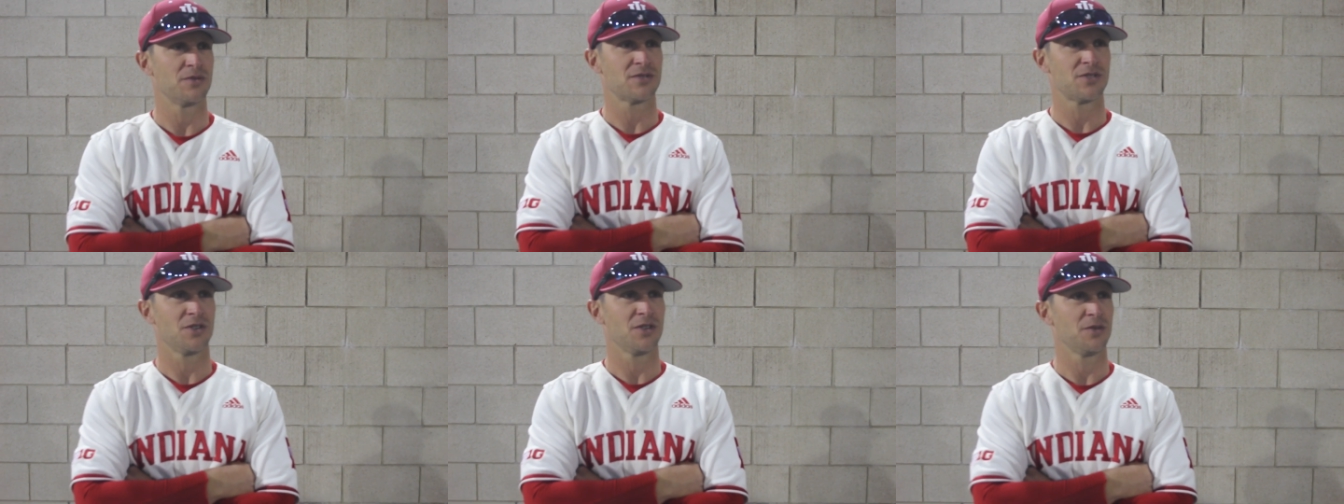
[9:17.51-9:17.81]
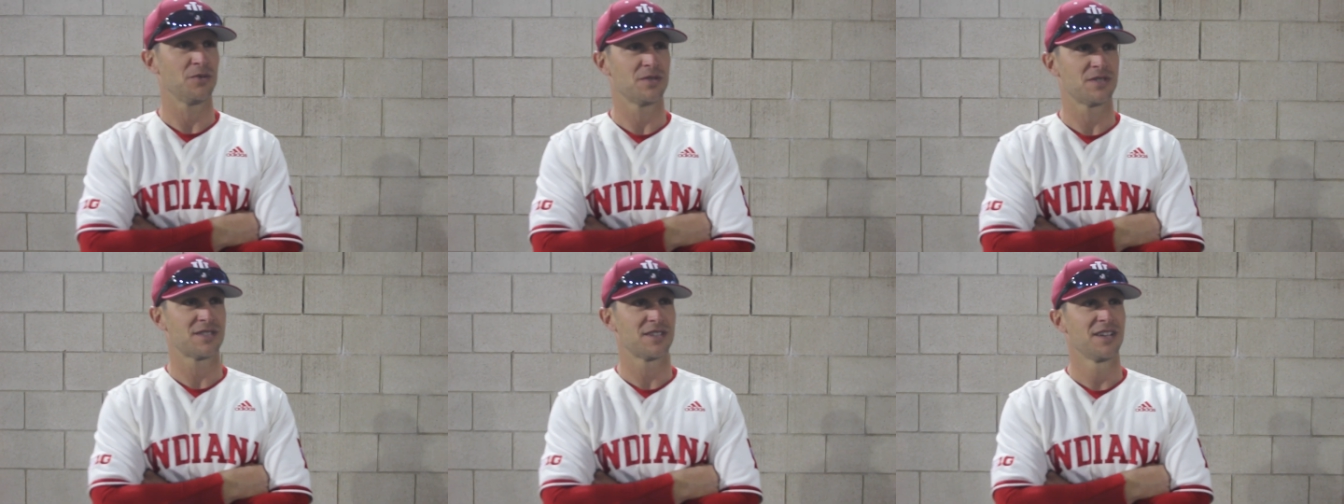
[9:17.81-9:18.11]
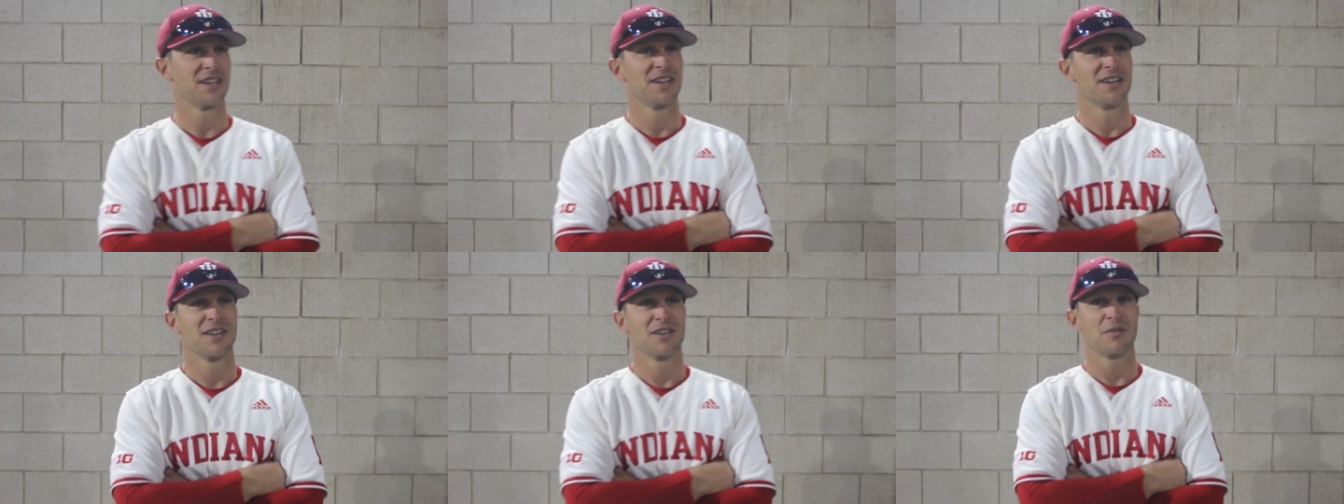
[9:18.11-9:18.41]
So it was
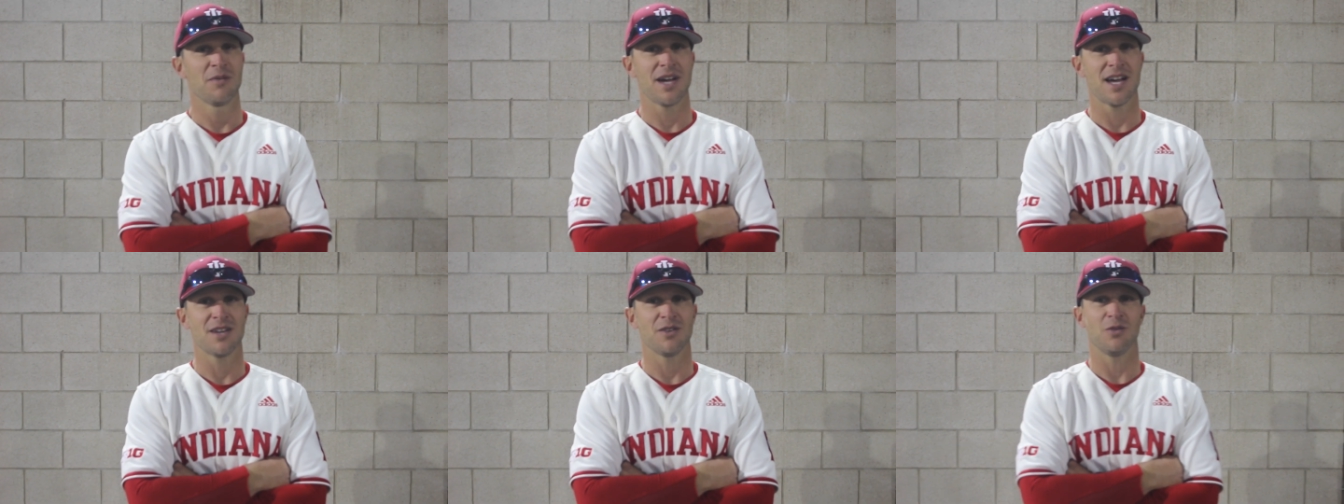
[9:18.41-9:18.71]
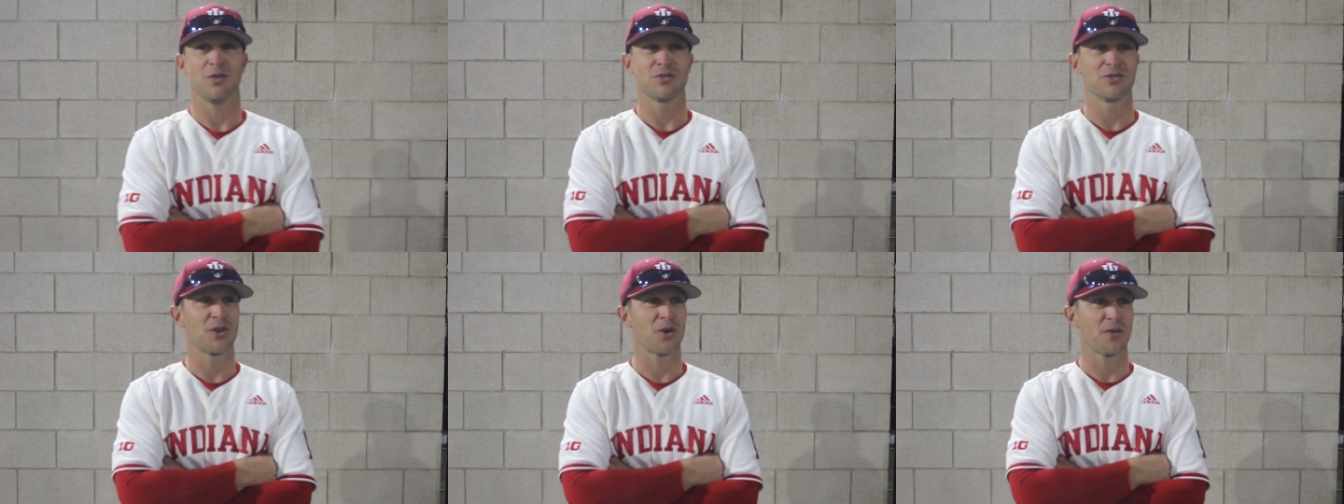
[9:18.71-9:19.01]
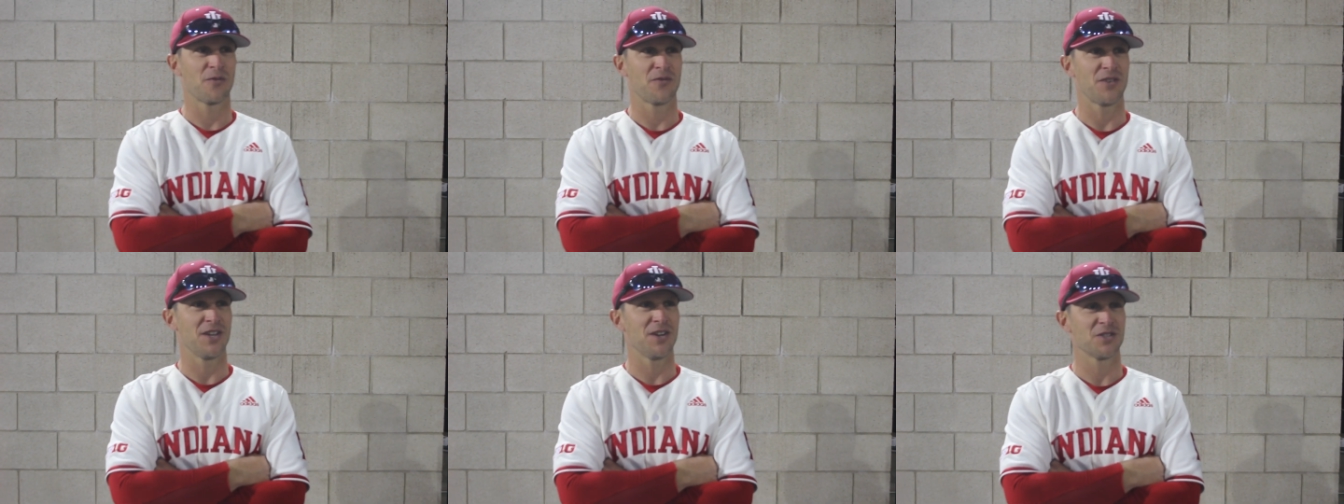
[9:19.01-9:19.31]
we had old
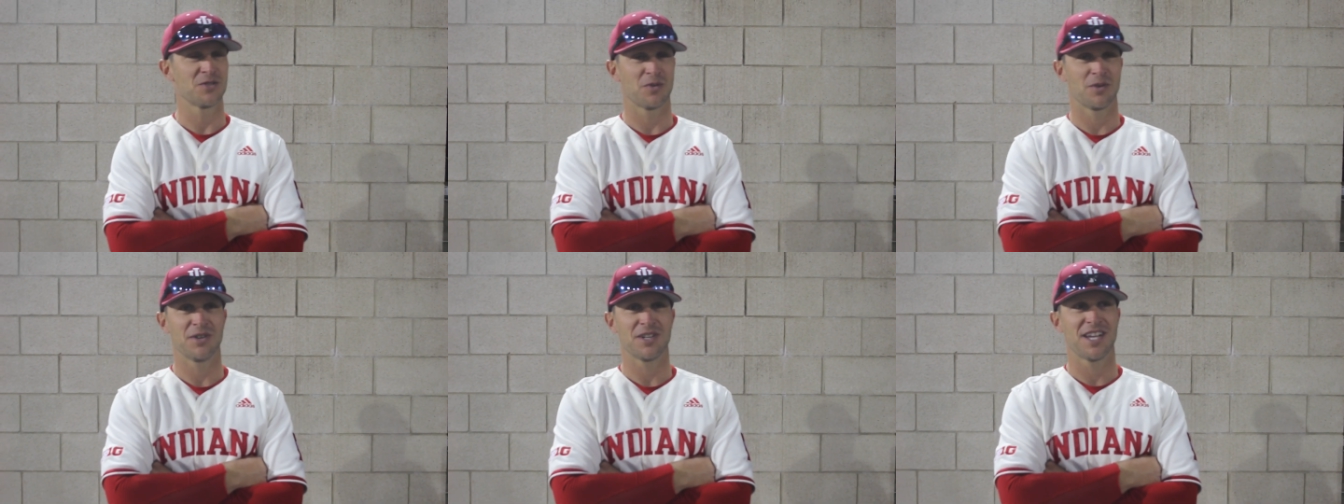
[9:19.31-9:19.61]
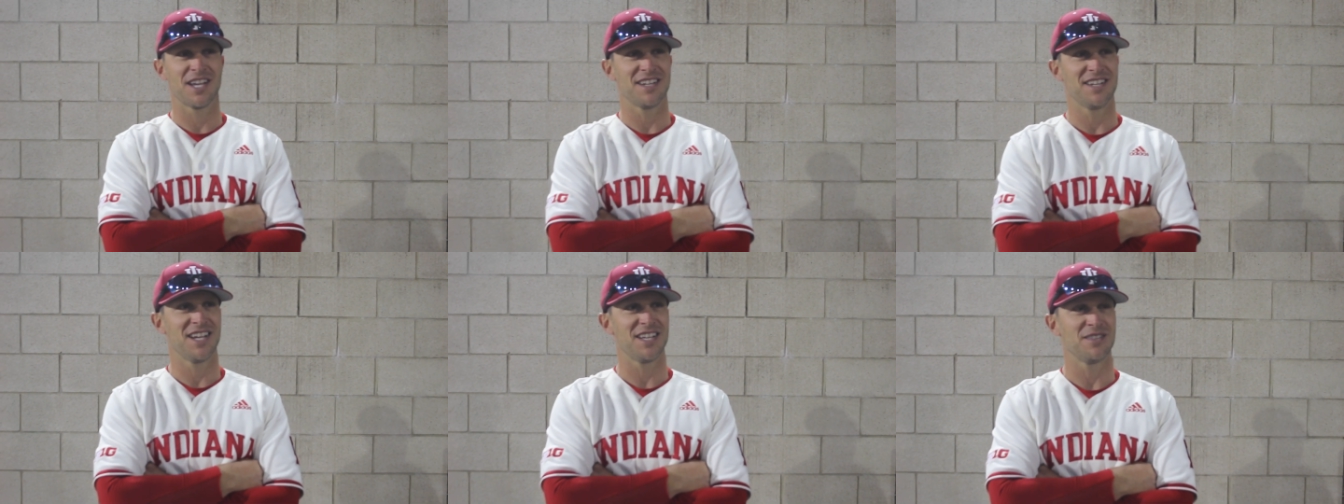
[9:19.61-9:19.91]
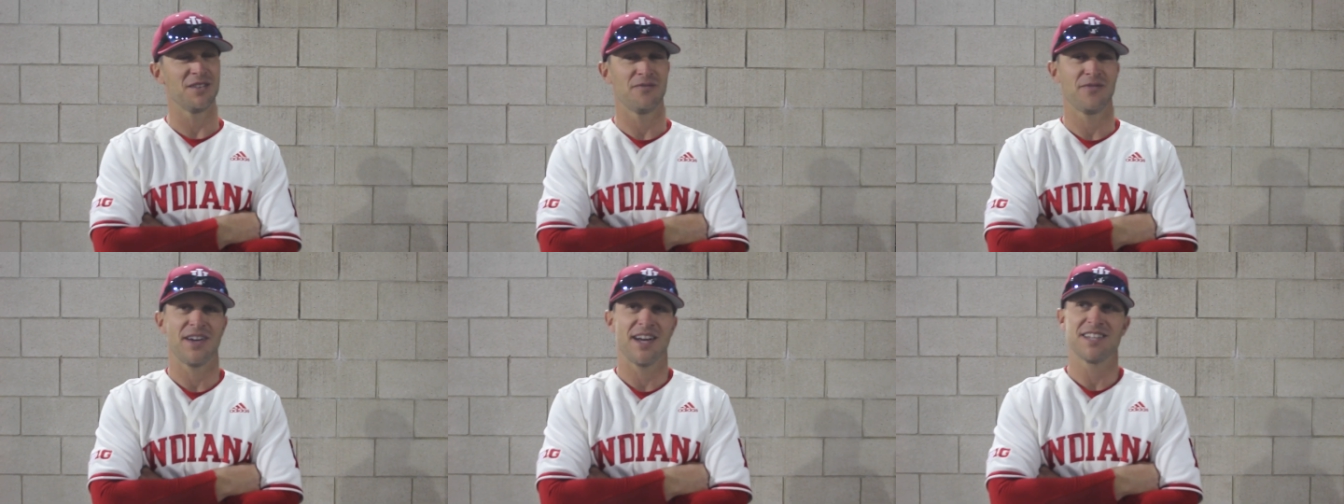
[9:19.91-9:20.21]
dirt fields where we were getting hit in
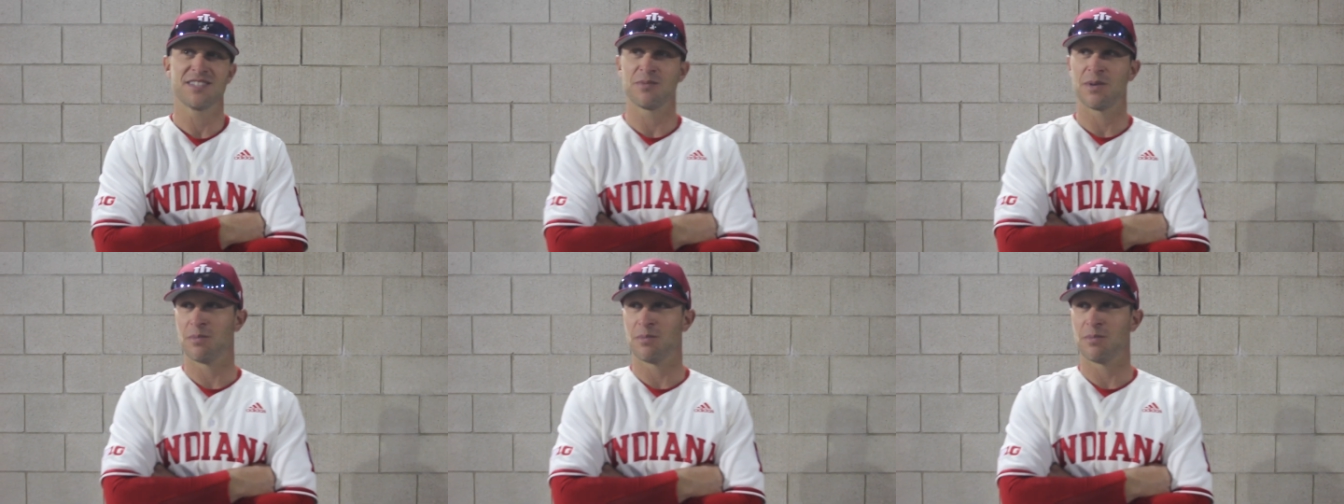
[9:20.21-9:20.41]
the face.